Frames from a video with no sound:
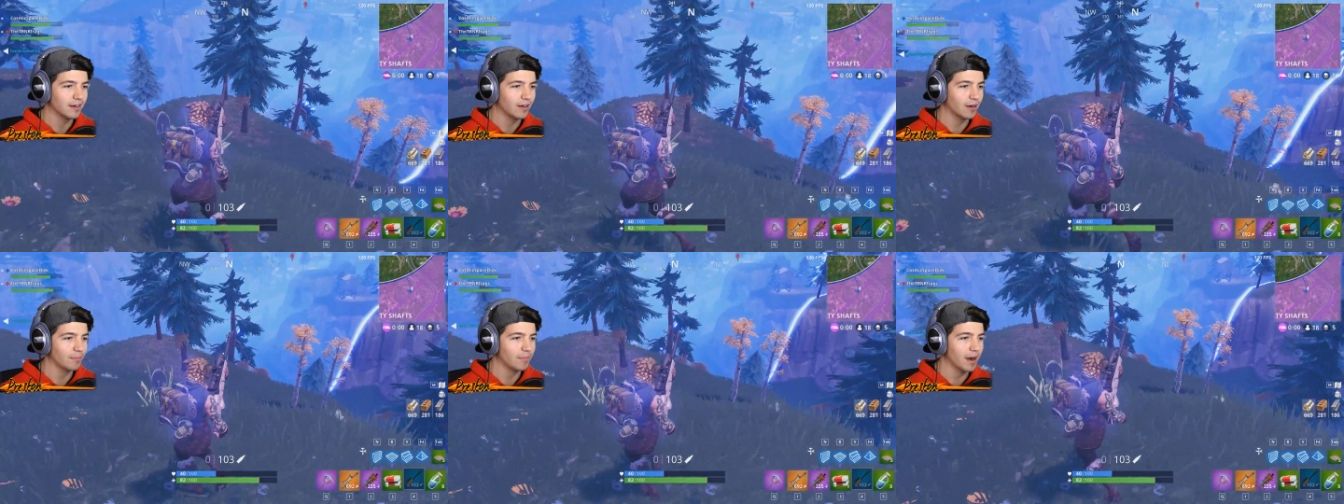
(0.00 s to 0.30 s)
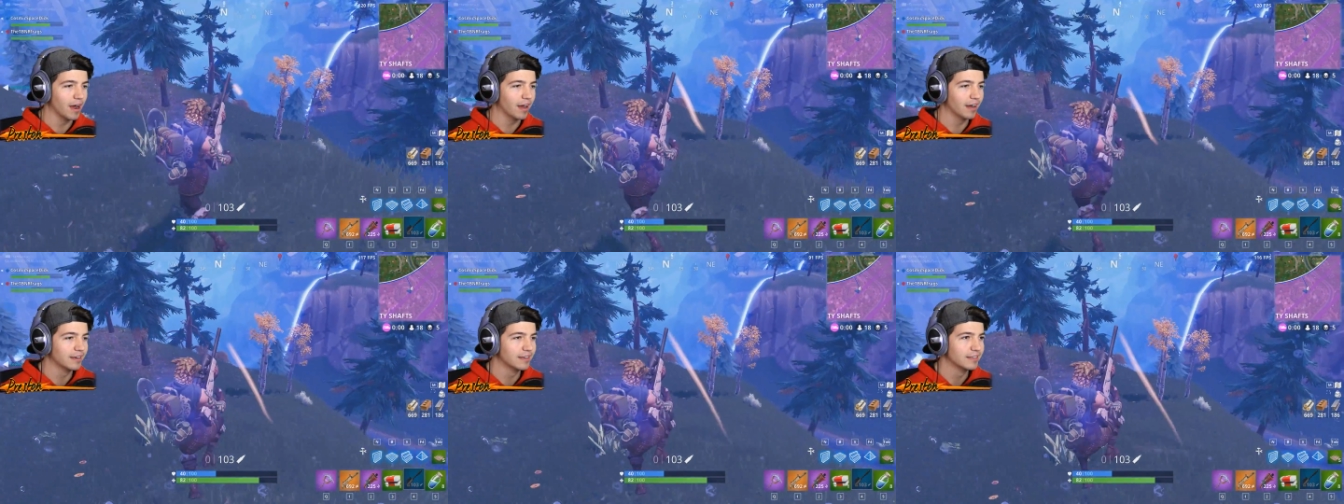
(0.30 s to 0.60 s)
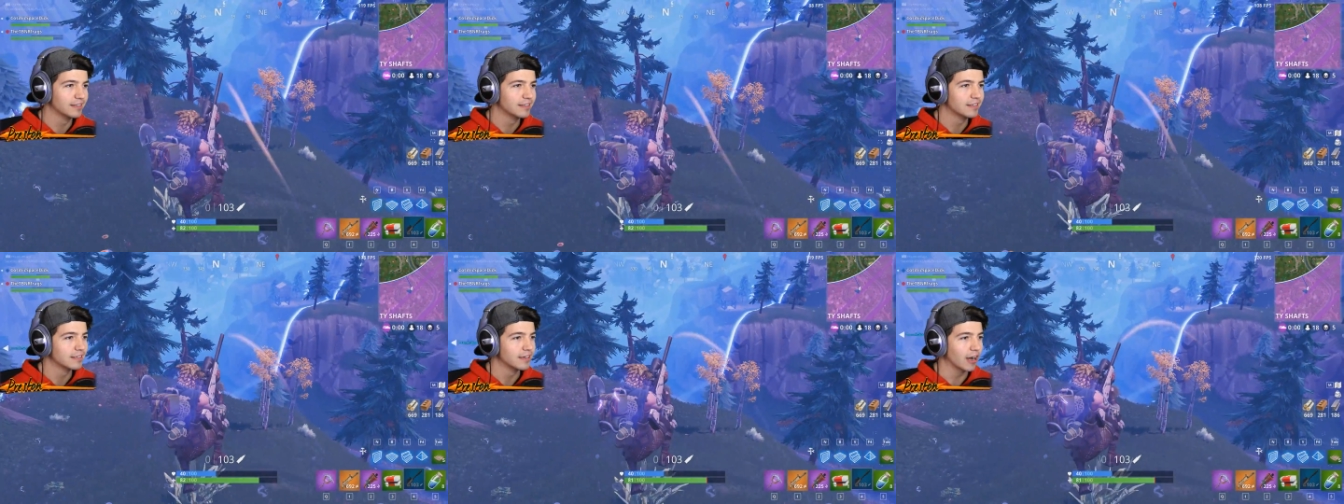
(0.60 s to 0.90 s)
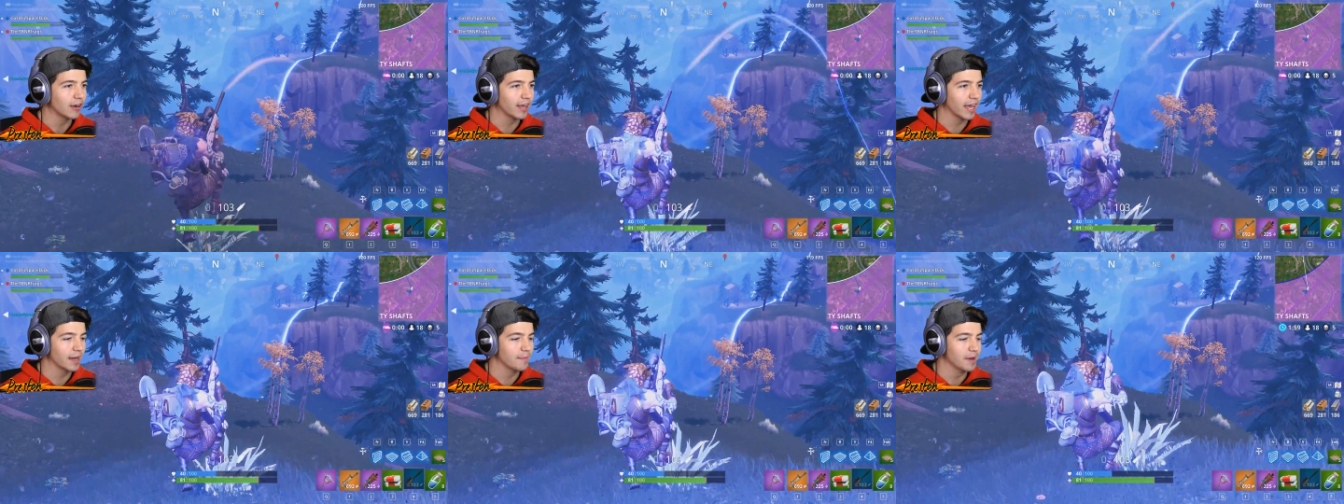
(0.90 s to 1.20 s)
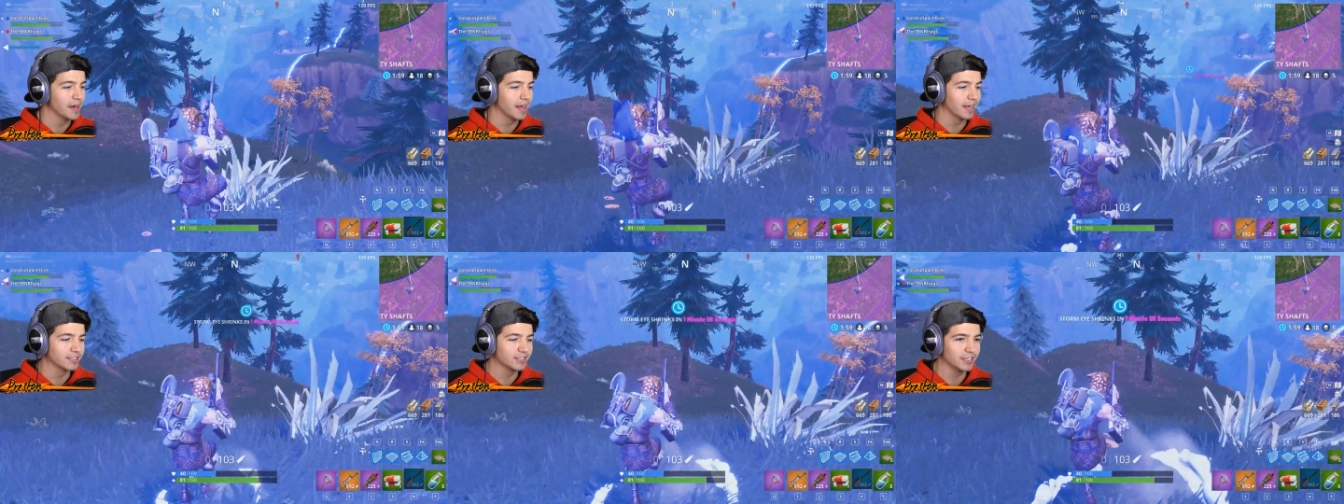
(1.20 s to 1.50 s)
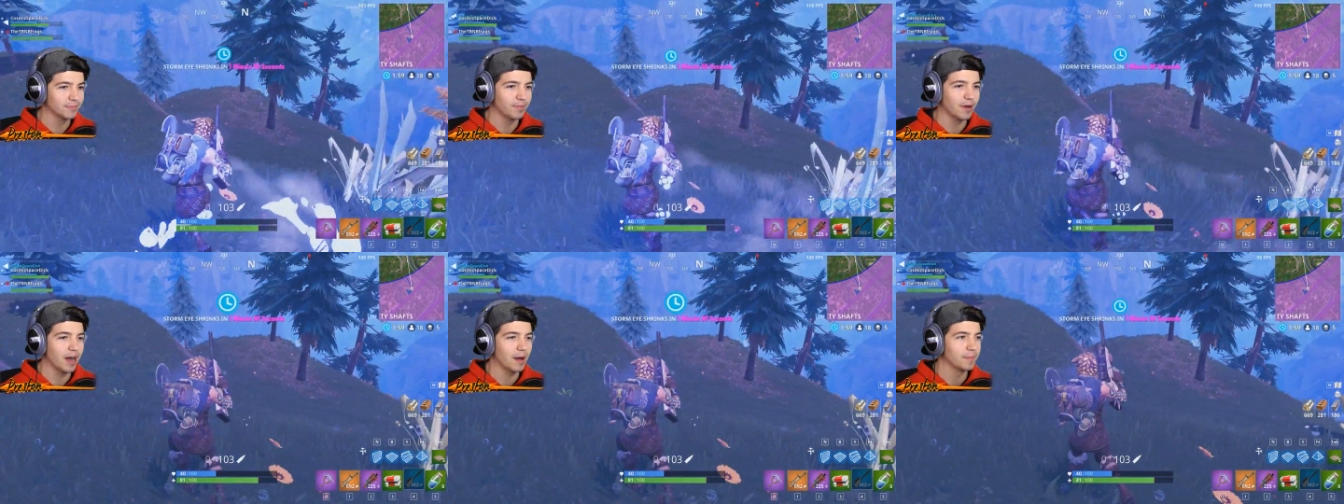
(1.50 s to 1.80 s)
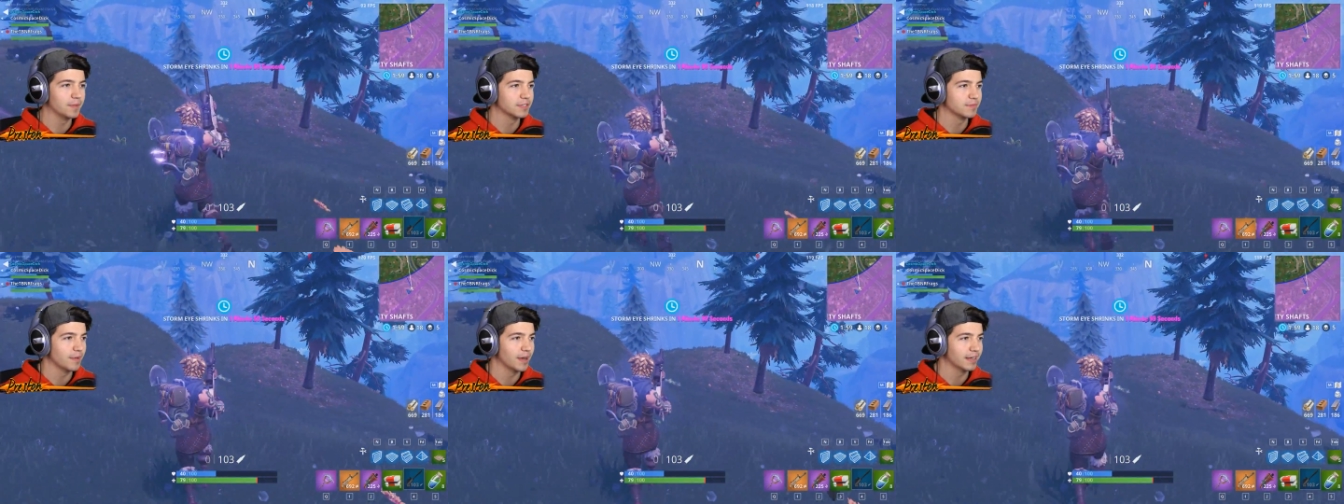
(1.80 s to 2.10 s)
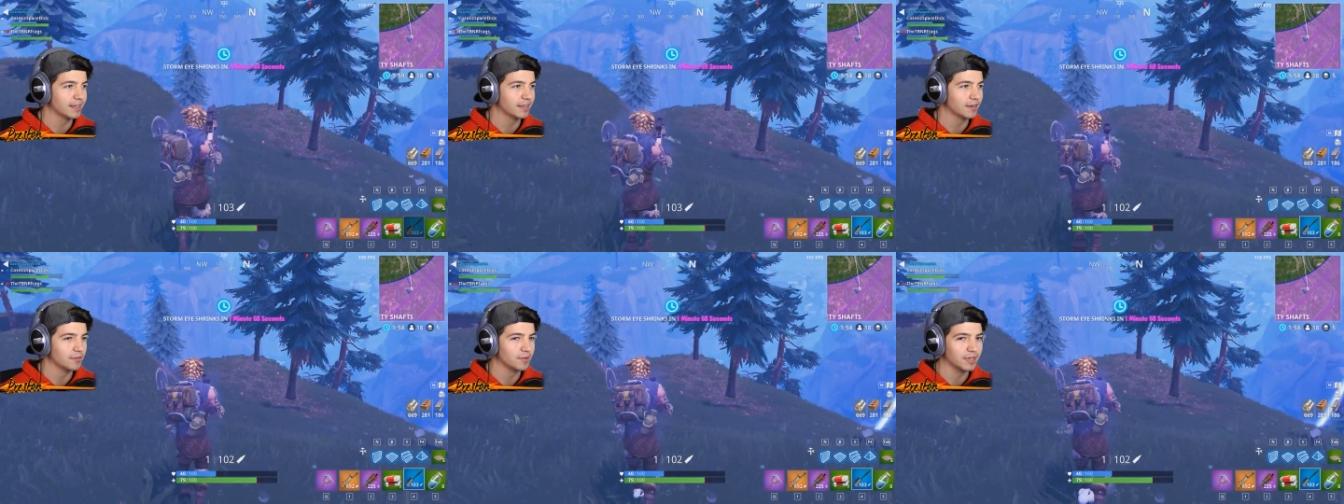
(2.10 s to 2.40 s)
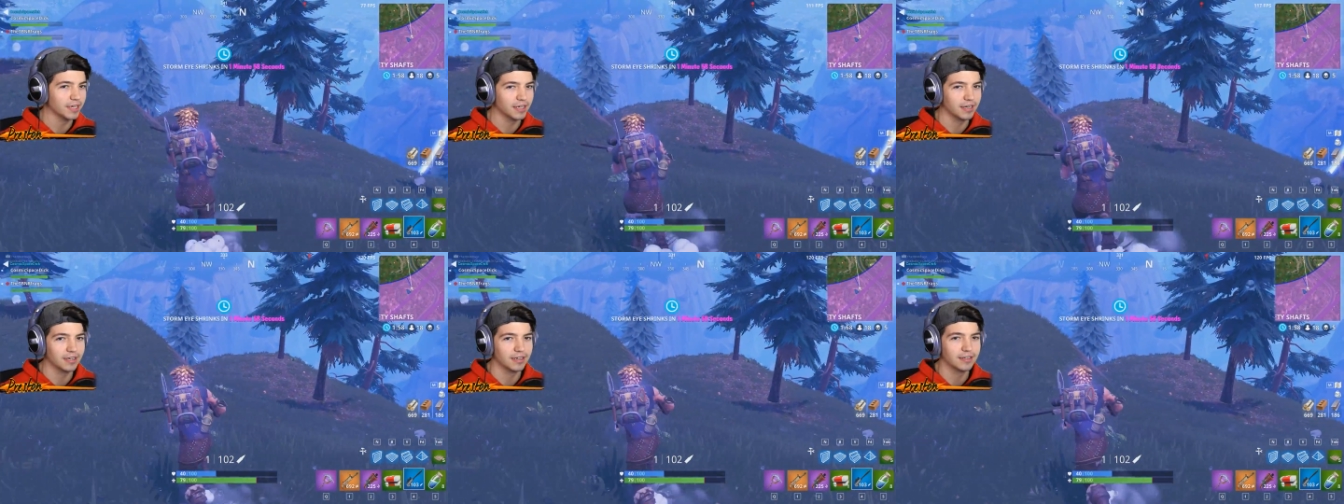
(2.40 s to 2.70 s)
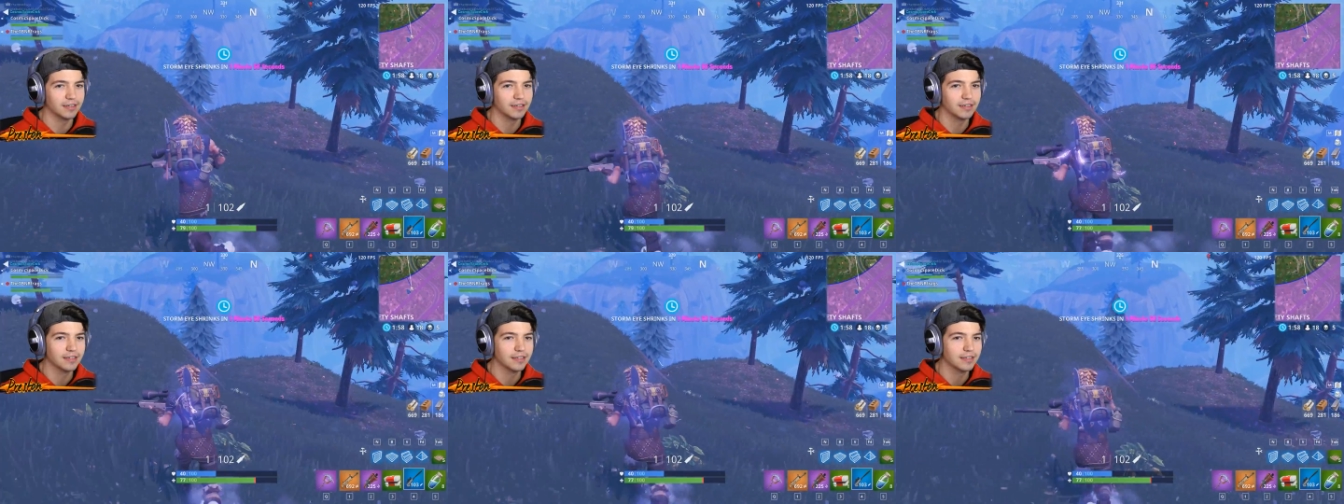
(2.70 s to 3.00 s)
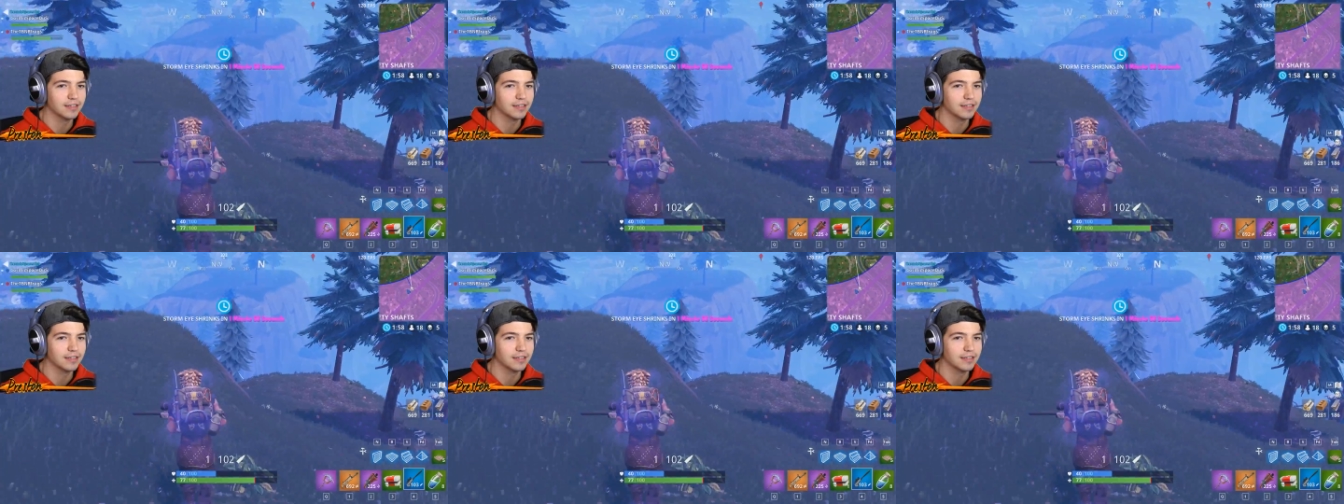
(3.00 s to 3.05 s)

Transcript: Oh, bruh. Okay, I might actually pop this medkit when we get in.